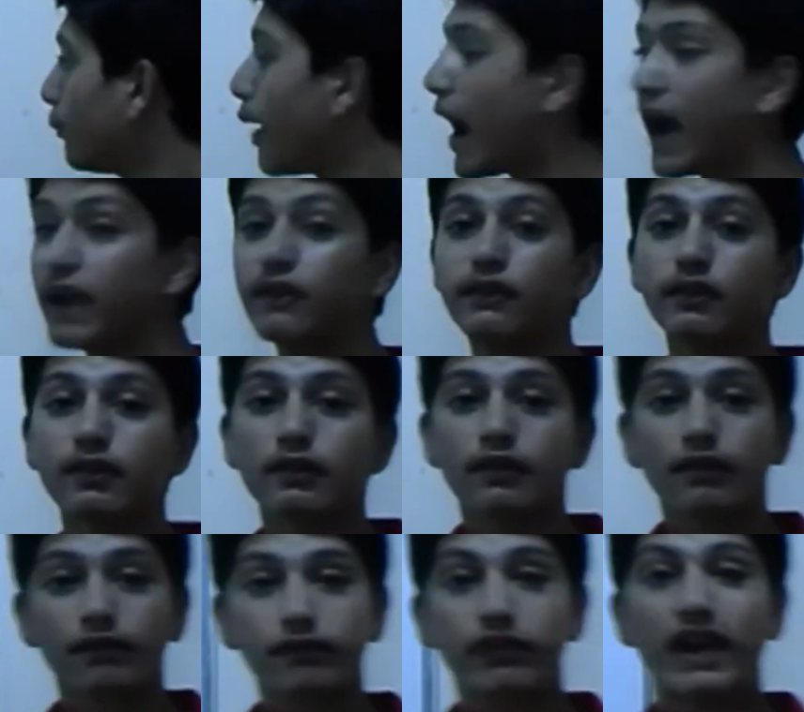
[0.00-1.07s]
pi
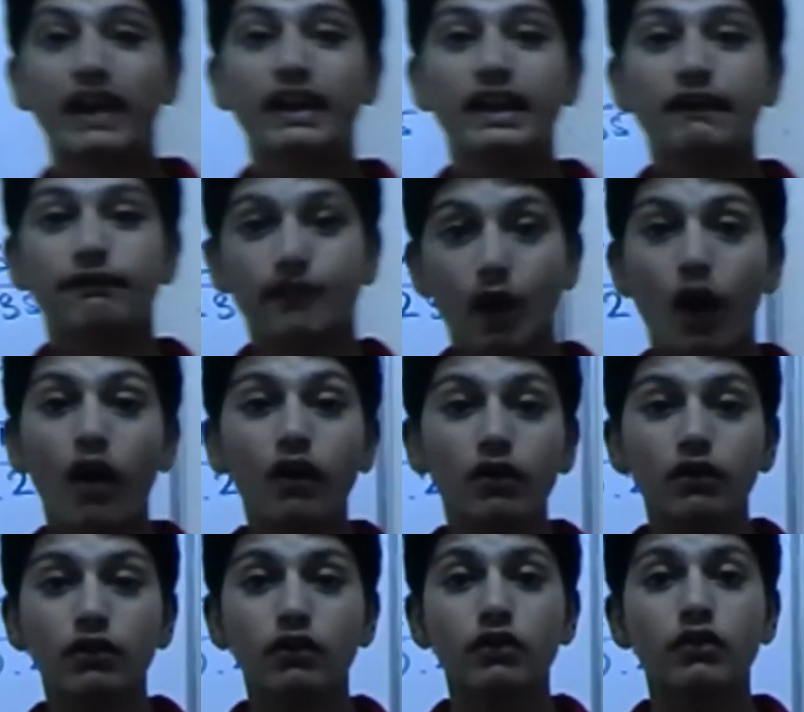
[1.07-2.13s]
very
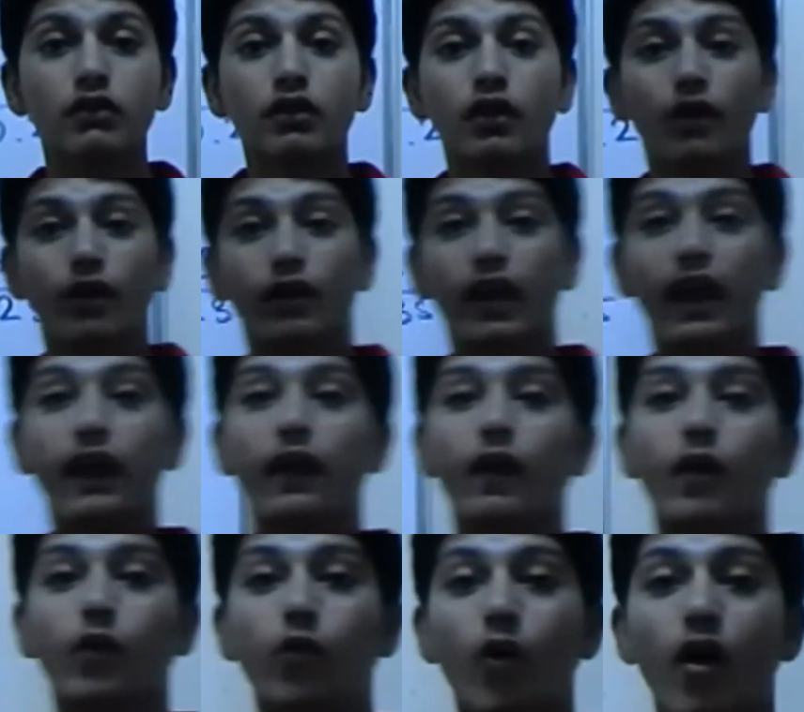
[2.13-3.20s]
well, okay,
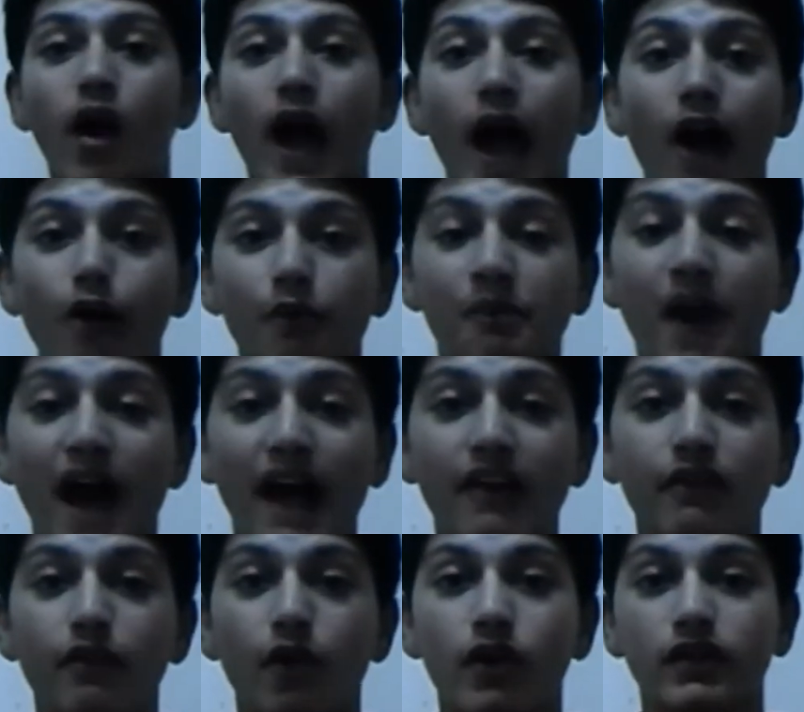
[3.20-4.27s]
well, how
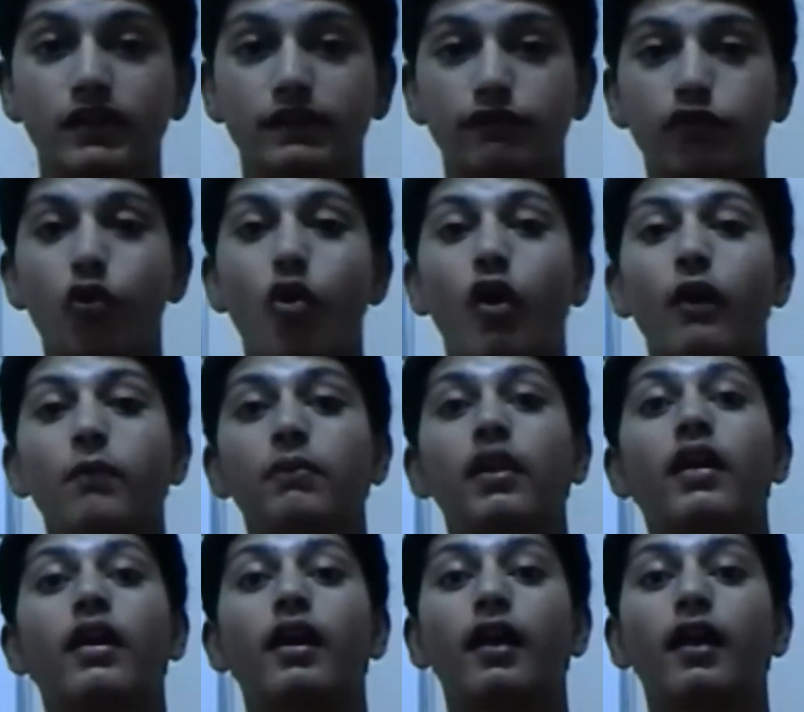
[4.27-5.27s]
pi was formed,